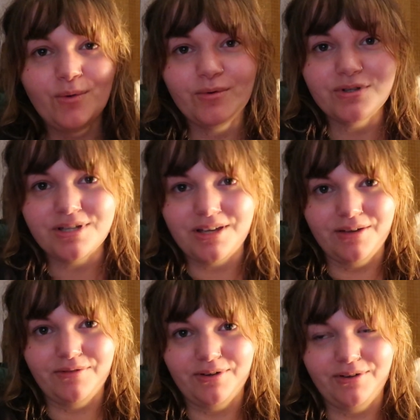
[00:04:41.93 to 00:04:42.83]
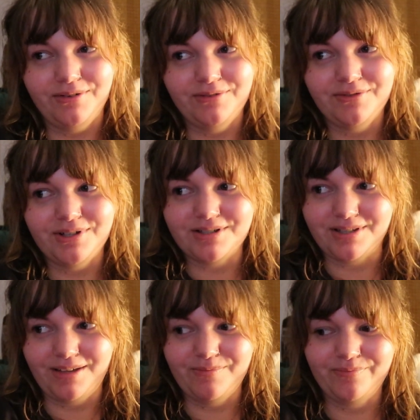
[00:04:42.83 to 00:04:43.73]
We'll see if he'll fall
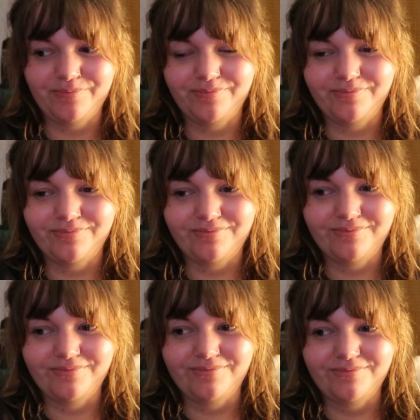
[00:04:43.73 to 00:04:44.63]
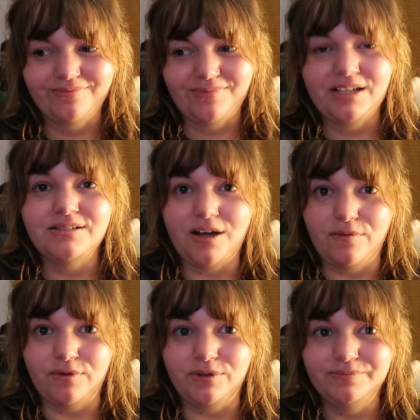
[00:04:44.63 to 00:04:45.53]
asleep.
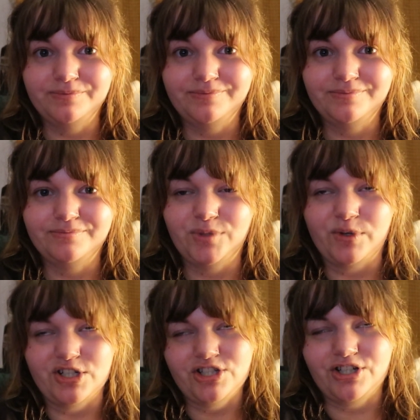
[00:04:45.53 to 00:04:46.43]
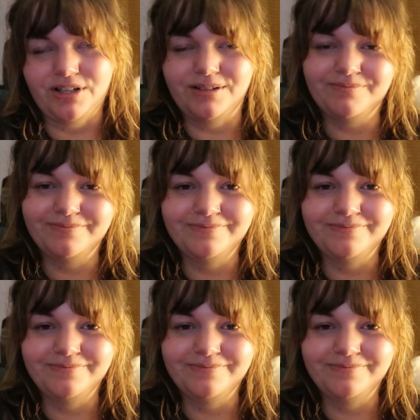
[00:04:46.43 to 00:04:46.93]
Doubtful, but we're just chilling.